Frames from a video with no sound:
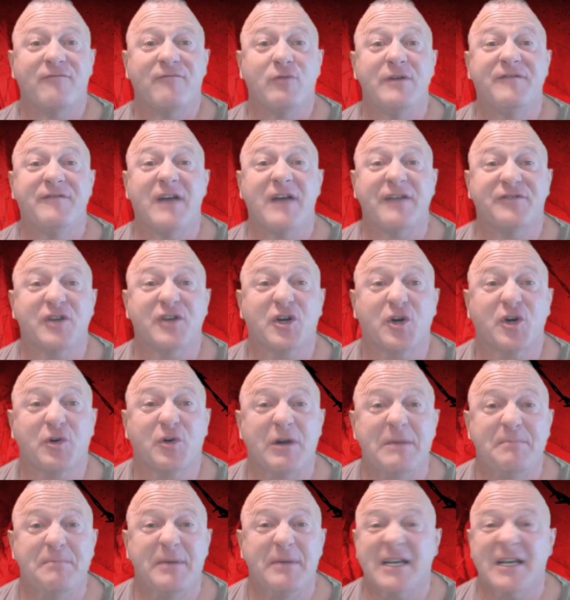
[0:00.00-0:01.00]
we've got the
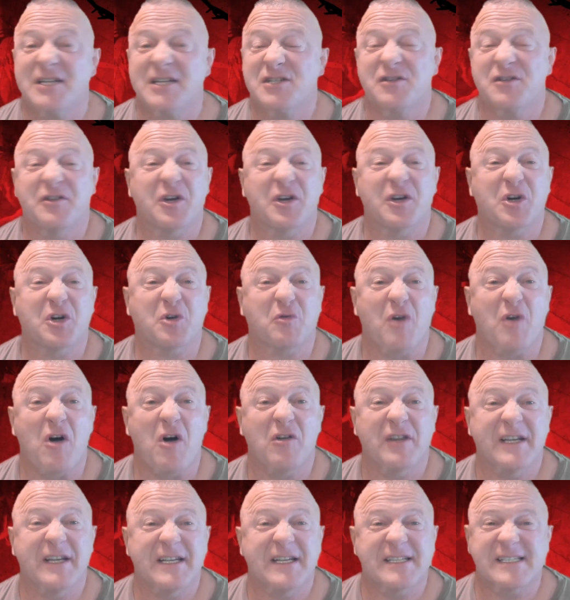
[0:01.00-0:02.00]
creepiest, the
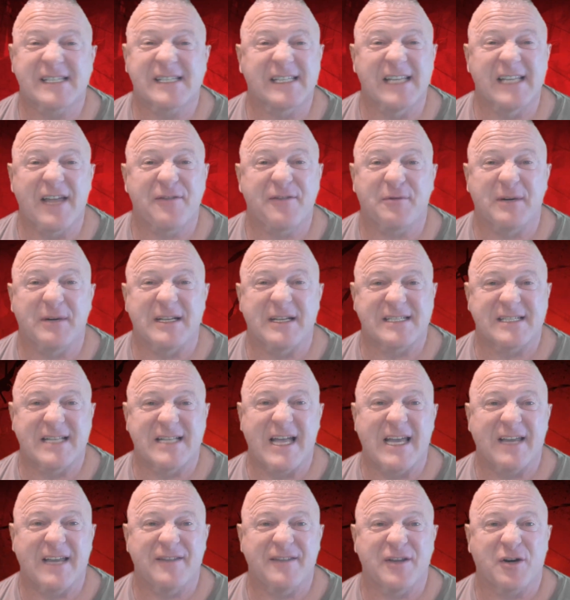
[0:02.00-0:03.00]
crawliest slithering
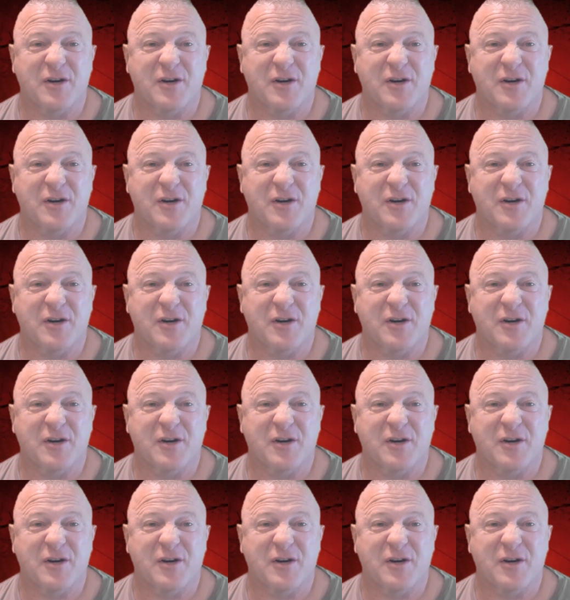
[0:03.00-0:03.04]
snake in the